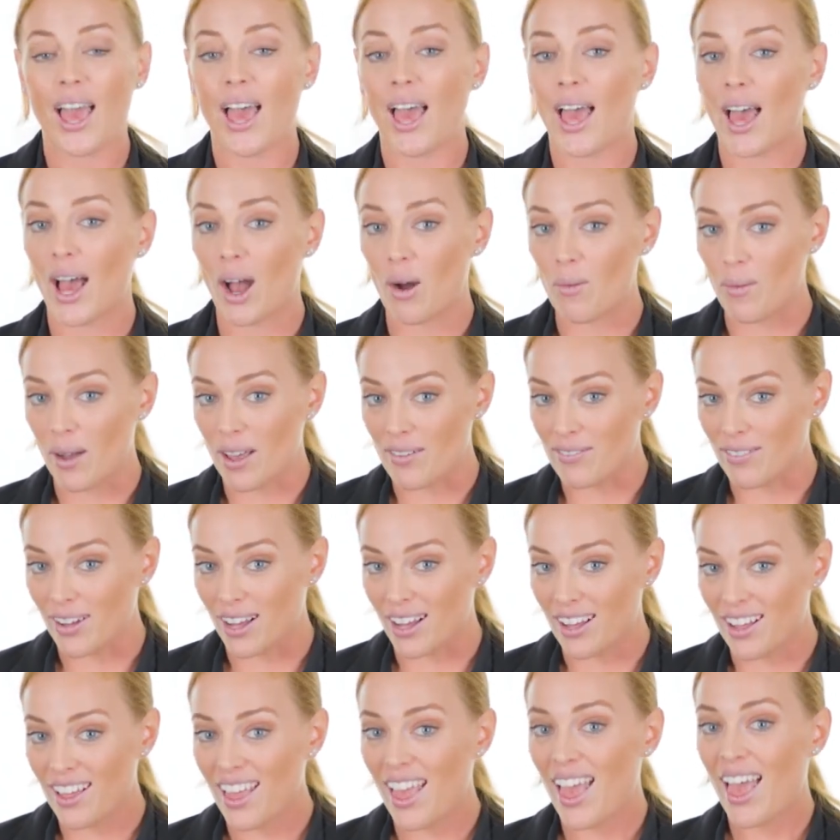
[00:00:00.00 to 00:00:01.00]

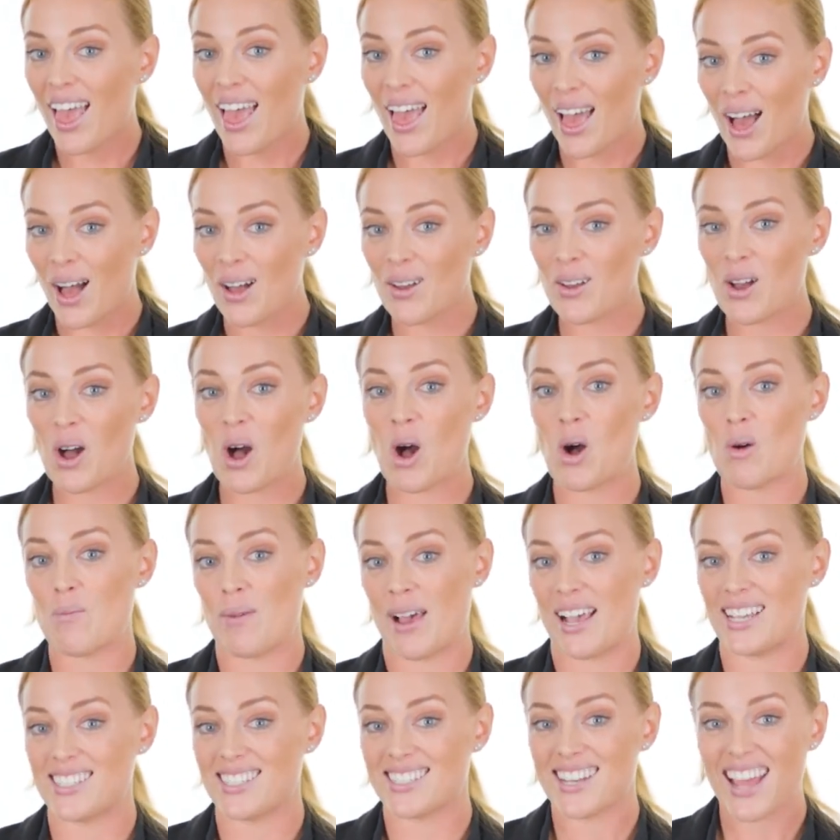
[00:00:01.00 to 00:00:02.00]
However,
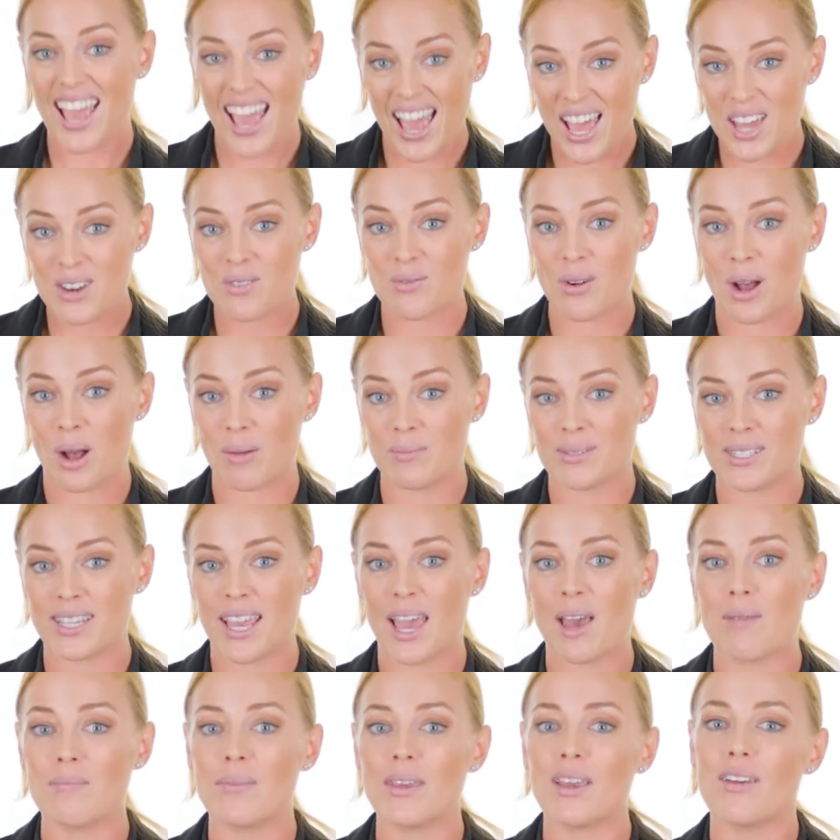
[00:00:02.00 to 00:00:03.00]
alcohol-based hand rubs
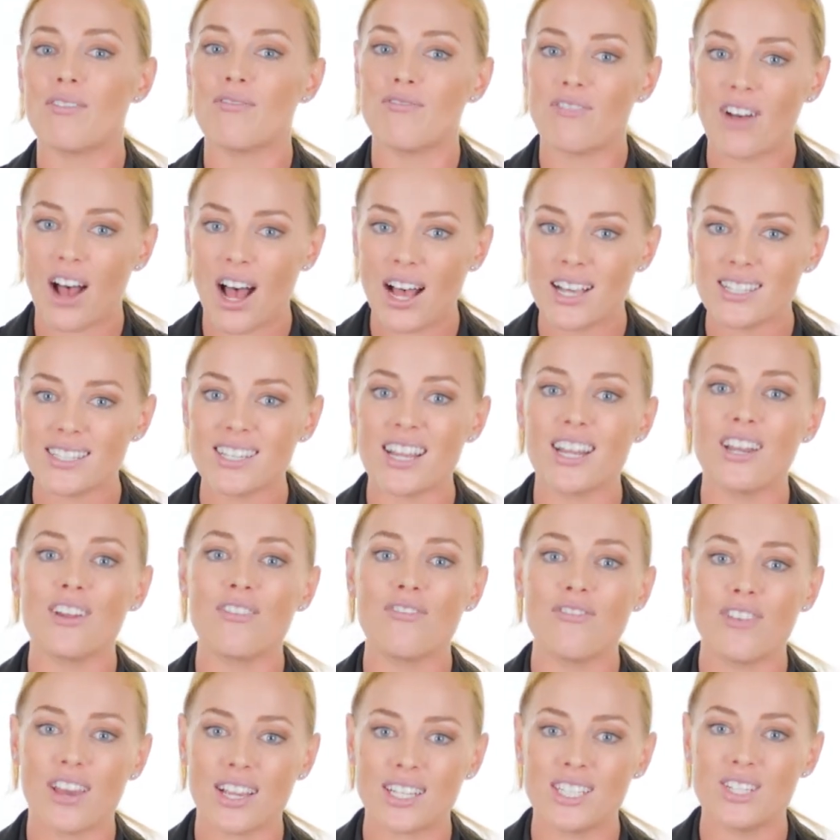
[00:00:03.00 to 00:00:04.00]
can be a fast and
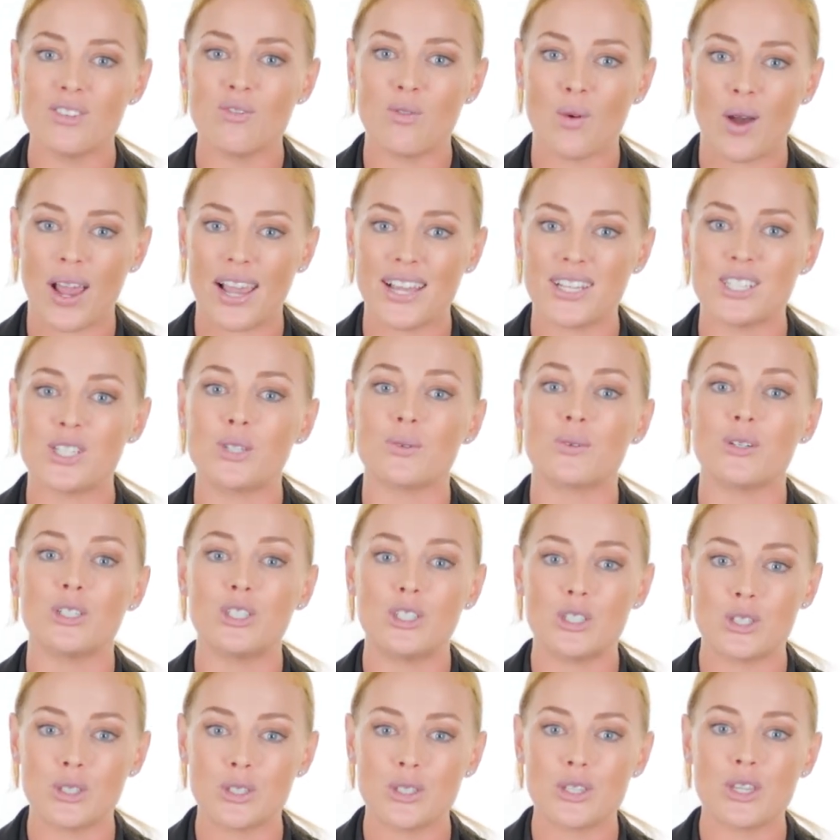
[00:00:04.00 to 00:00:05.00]
effective way to
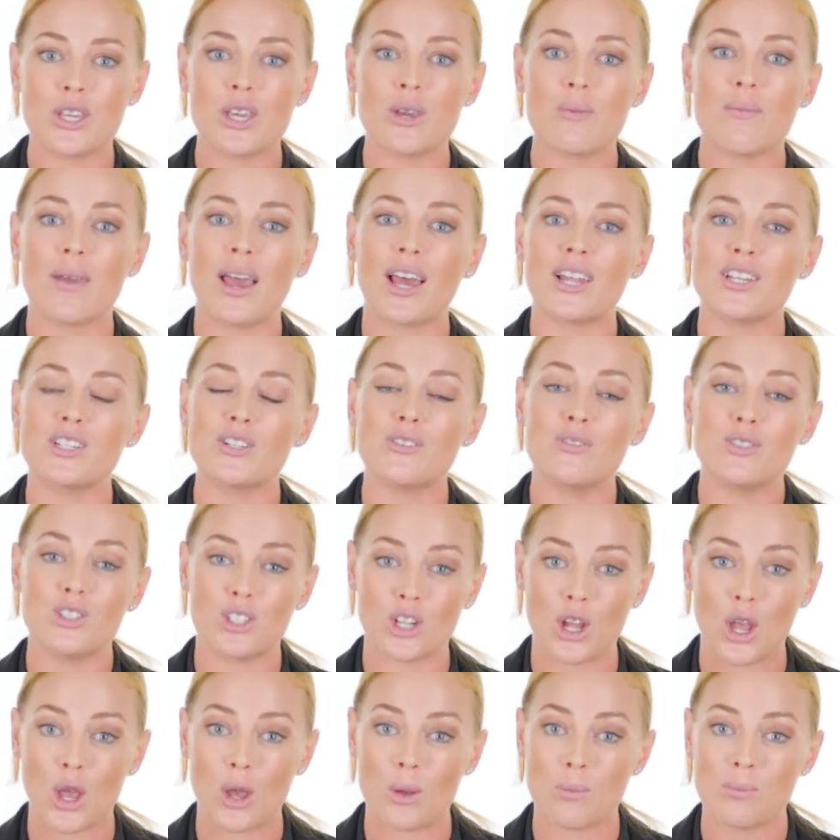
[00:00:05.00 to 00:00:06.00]
reduce the amount of
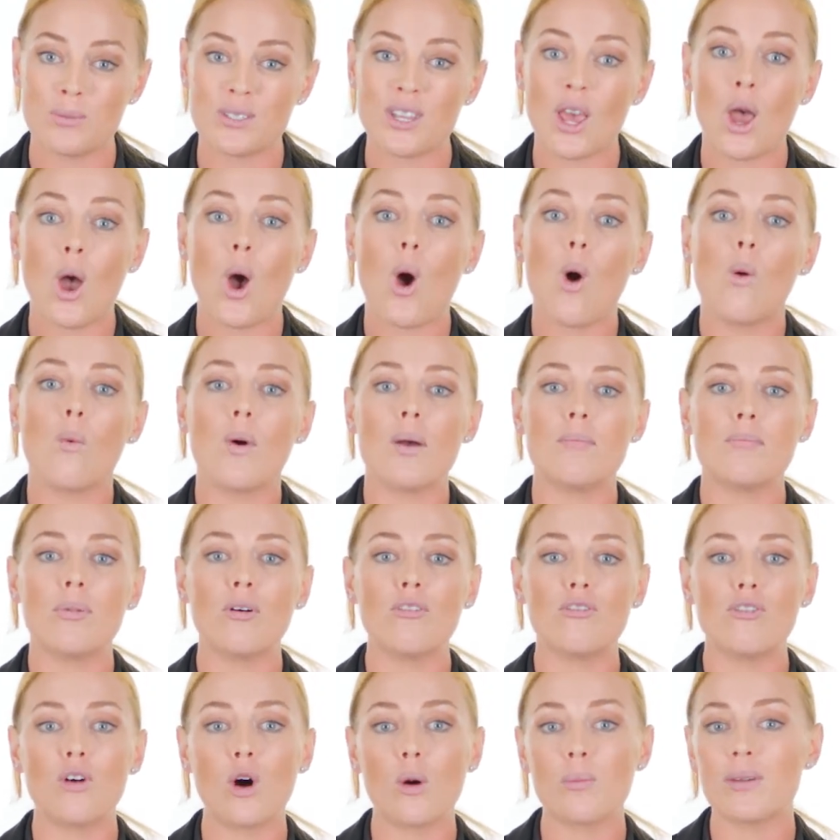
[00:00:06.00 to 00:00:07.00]
germs when
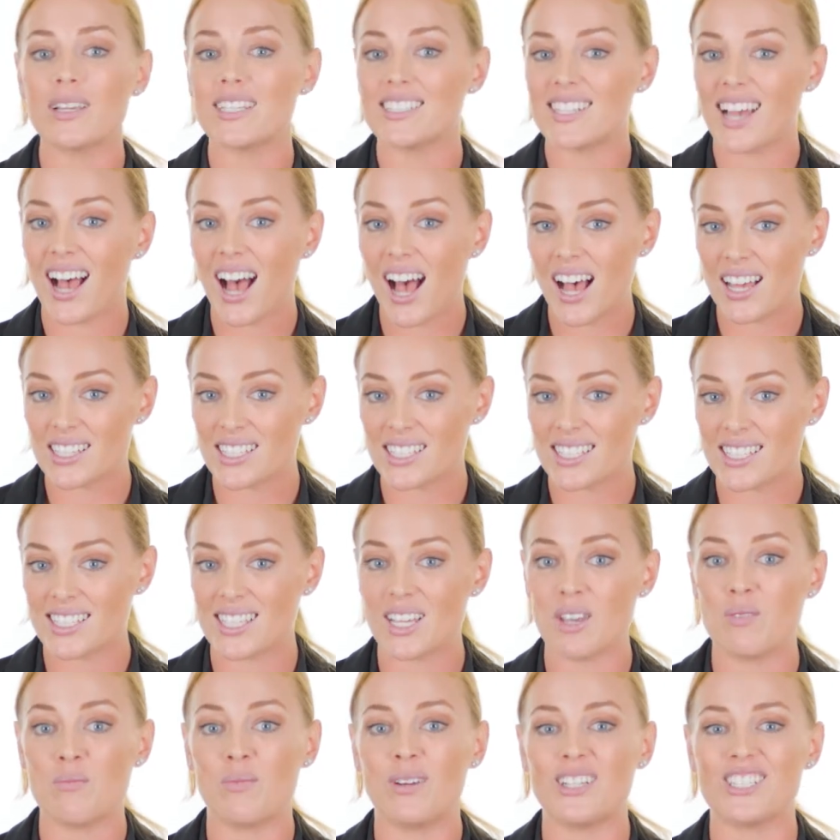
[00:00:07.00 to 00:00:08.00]
performing tasks
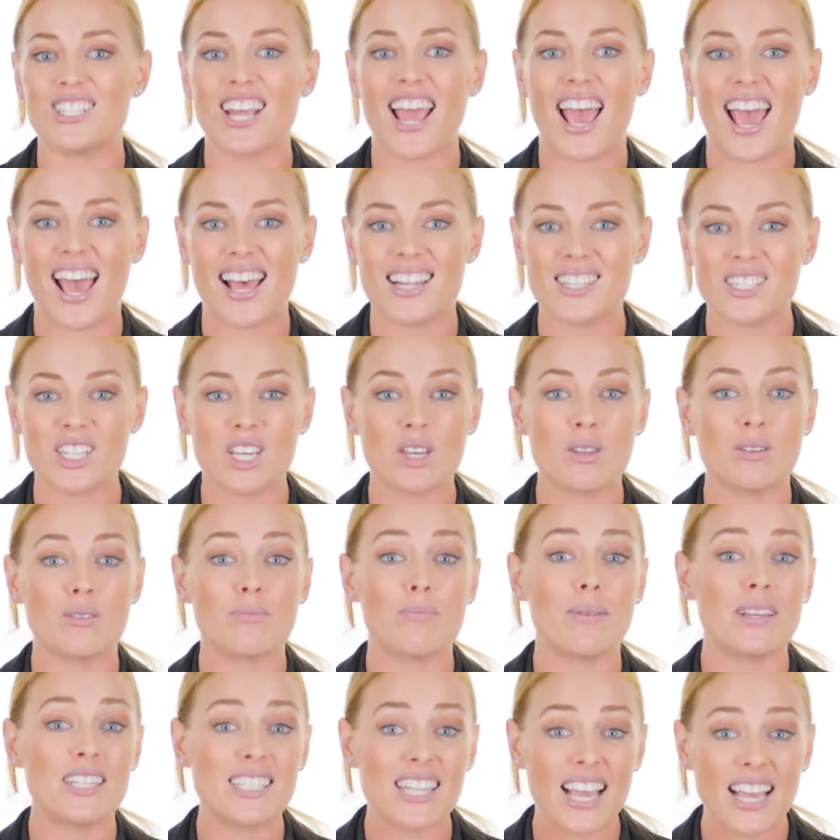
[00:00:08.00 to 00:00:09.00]
in which hands can
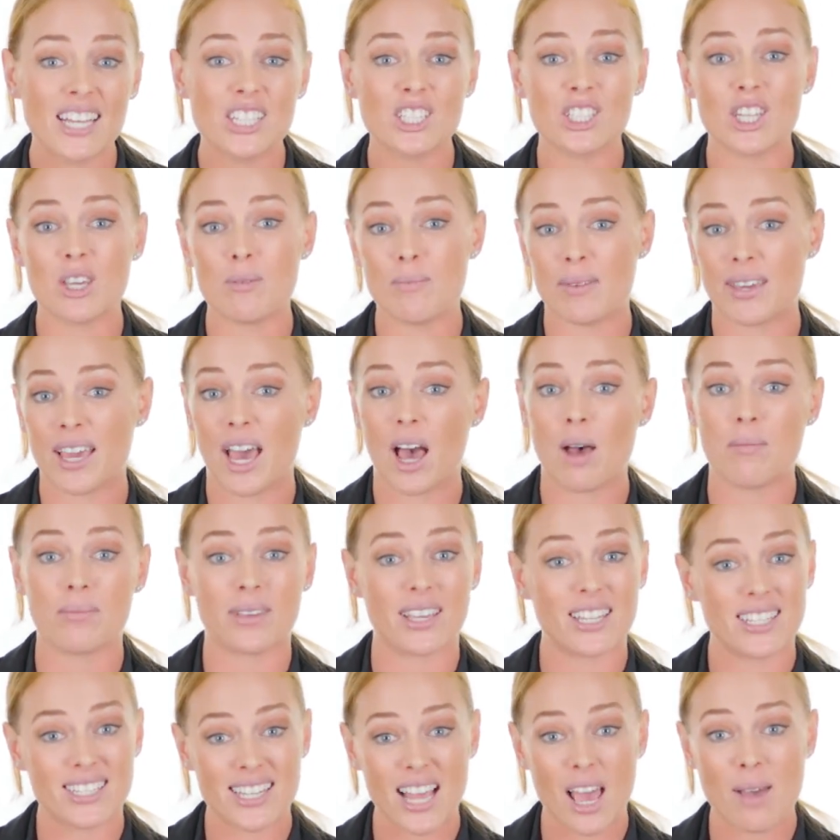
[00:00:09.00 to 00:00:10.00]
potentially become
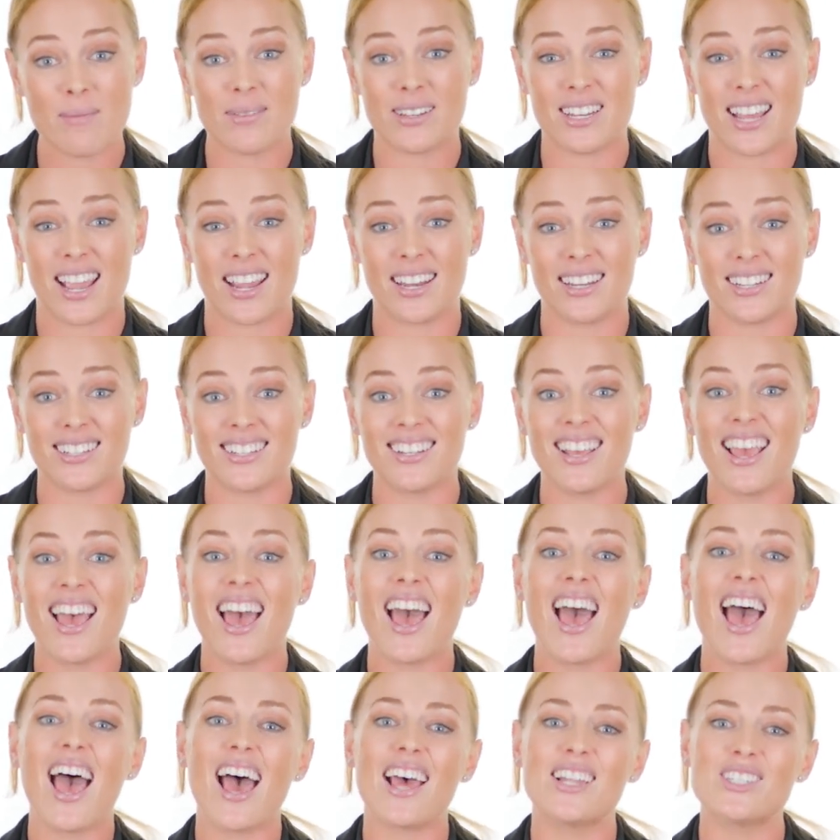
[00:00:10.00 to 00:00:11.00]
contaminated
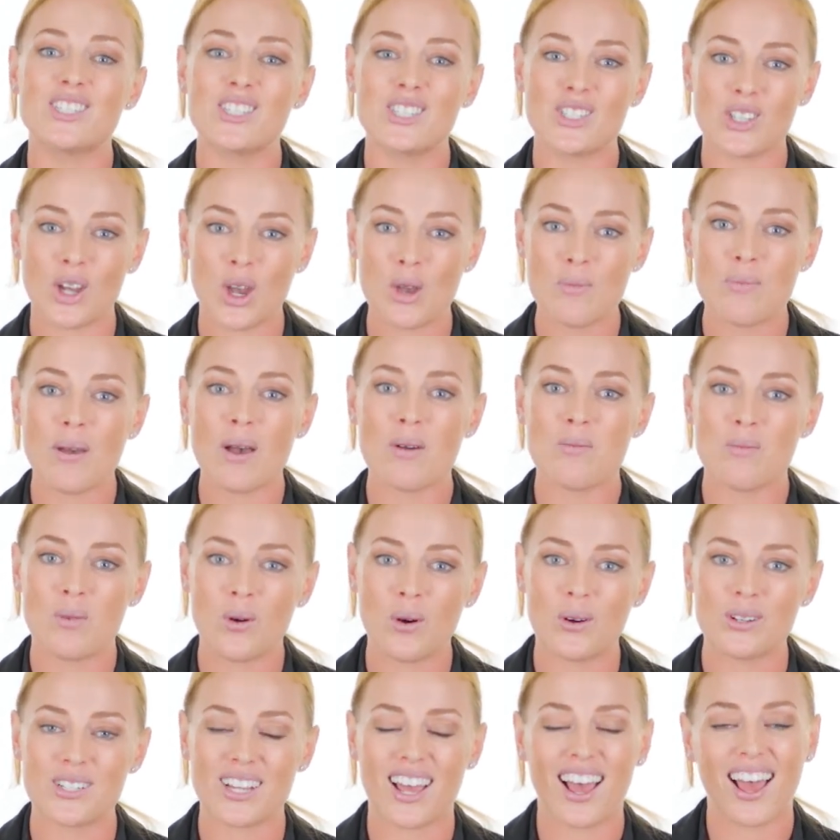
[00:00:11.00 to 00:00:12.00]
and soap and
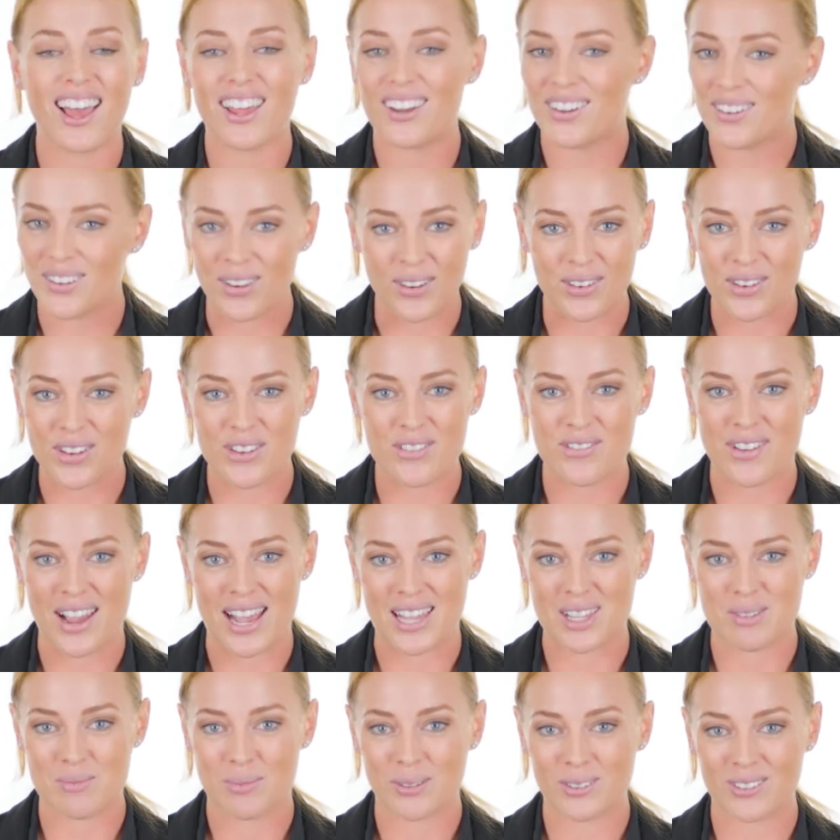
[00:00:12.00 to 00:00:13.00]
water are not
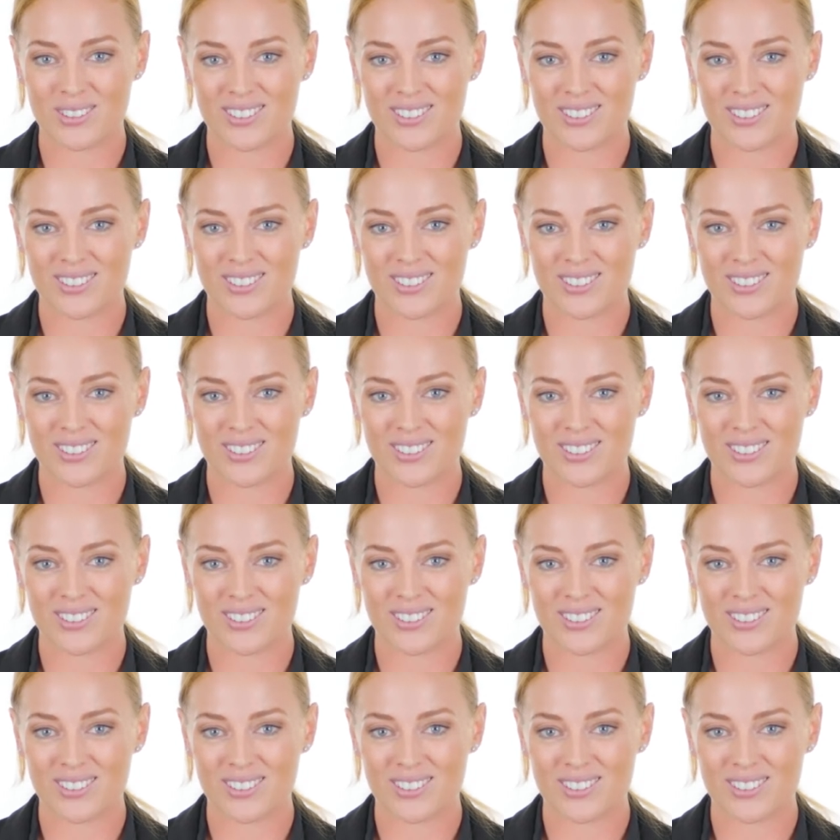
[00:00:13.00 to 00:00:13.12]
available.